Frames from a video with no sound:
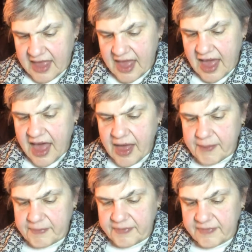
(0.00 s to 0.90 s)

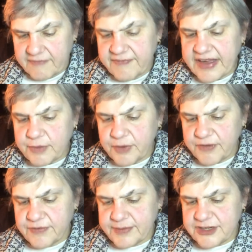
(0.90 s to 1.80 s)
Find a book
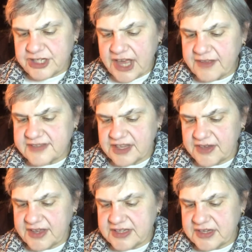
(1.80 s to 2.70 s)
from your shelves that you
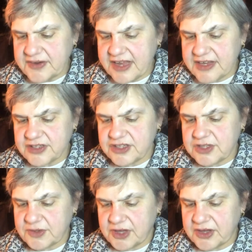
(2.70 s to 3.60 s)
can donate
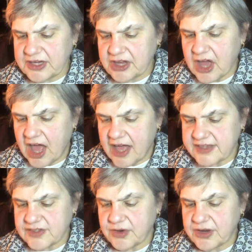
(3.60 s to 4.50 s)
to a good
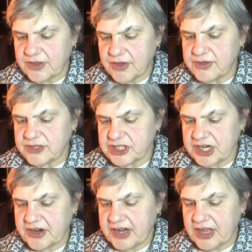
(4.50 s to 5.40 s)
cause or your local
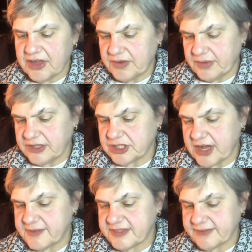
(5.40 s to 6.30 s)
charity Goodwill
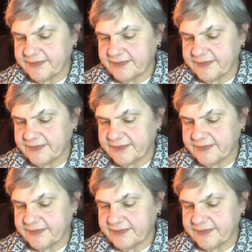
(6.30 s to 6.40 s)
shops.